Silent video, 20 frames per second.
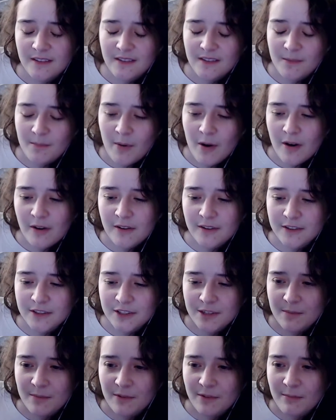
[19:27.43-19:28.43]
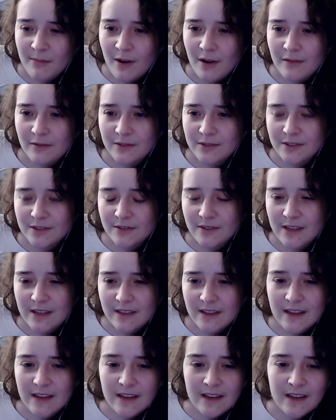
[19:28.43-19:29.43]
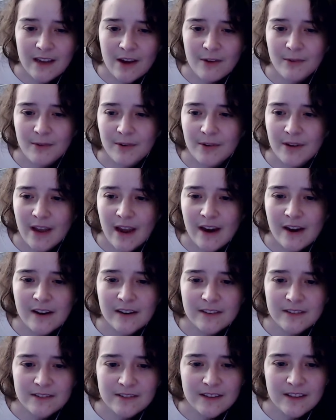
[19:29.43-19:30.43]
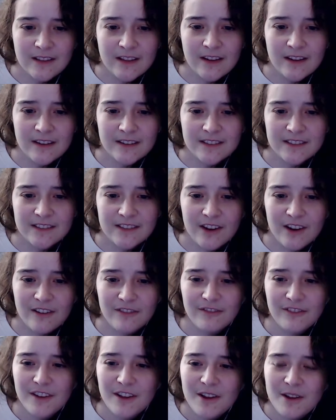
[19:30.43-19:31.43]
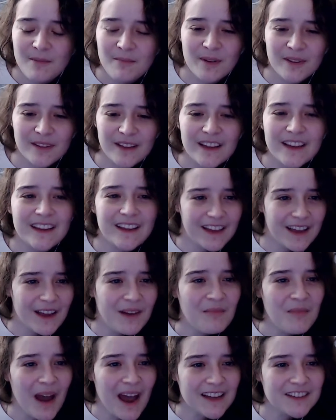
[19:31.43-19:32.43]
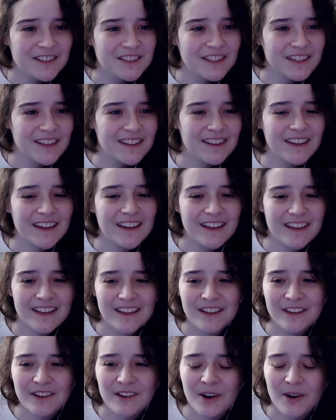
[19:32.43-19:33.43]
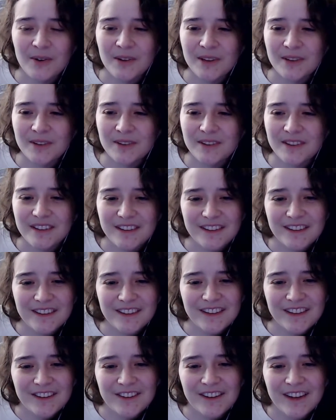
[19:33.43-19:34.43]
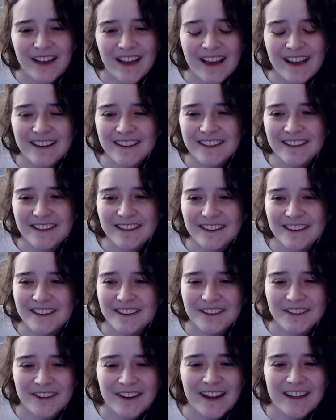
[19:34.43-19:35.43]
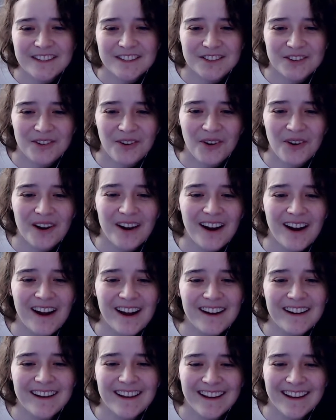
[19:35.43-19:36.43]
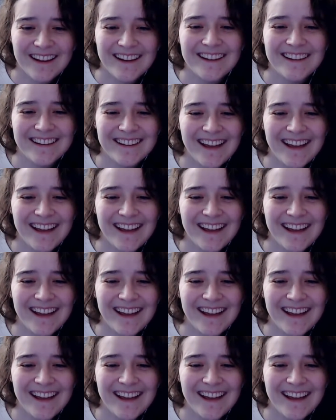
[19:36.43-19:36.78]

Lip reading: partnership with Marvel, so, like, they can get real characters in there and stuff. But, like, imagine, like, you get scored on in